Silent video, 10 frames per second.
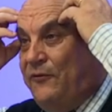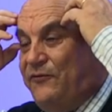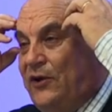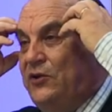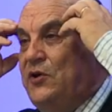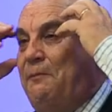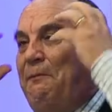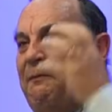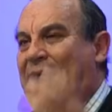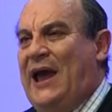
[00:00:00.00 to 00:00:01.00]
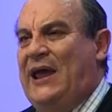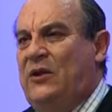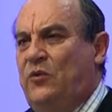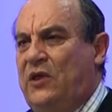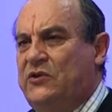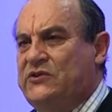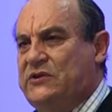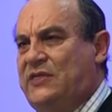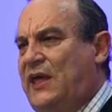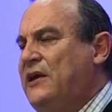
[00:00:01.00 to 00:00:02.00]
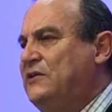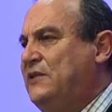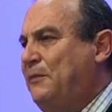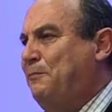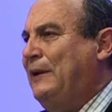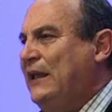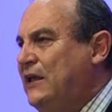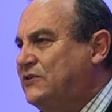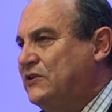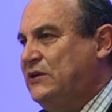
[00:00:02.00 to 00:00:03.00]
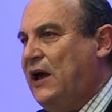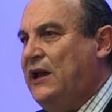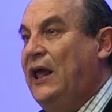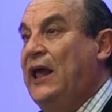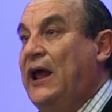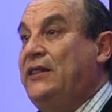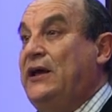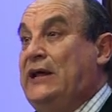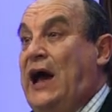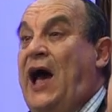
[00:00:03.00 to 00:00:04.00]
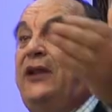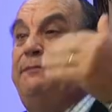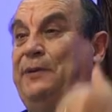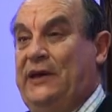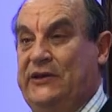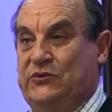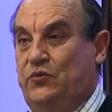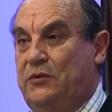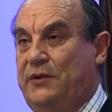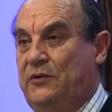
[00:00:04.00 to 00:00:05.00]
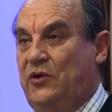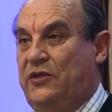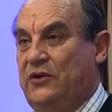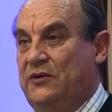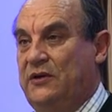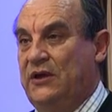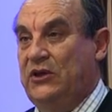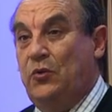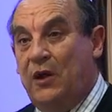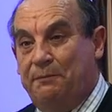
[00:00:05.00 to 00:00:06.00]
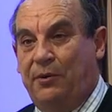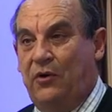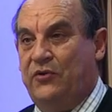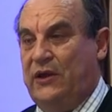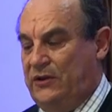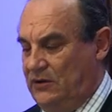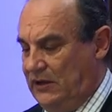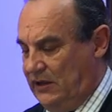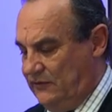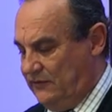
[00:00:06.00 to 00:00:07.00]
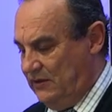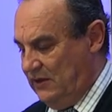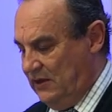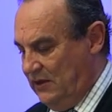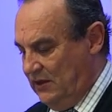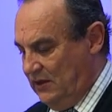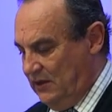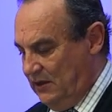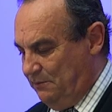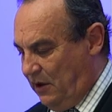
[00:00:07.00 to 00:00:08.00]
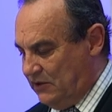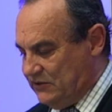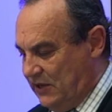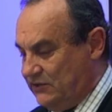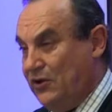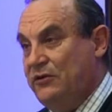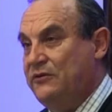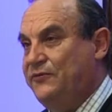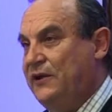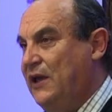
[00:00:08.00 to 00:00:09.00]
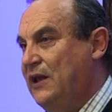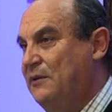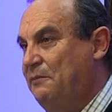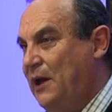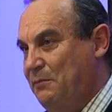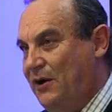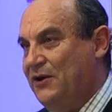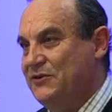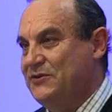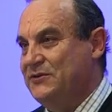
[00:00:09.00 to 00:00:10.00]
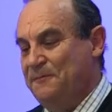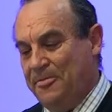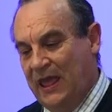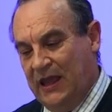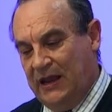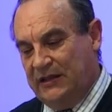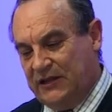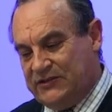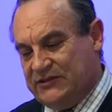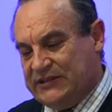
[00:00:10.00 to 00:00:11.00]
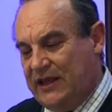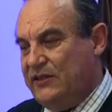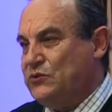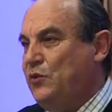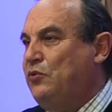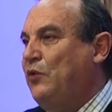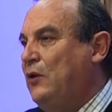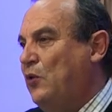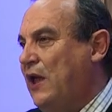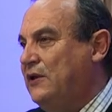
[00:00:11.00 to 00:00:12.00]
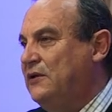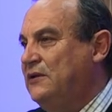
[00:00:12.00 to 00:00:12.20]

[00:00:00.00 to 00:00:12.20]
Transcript: fill your mind with those things that pleases God, and the God of peace will be with you. You want both in your life. Paul says, don't forget my bonds. And he doesn't say this with regret.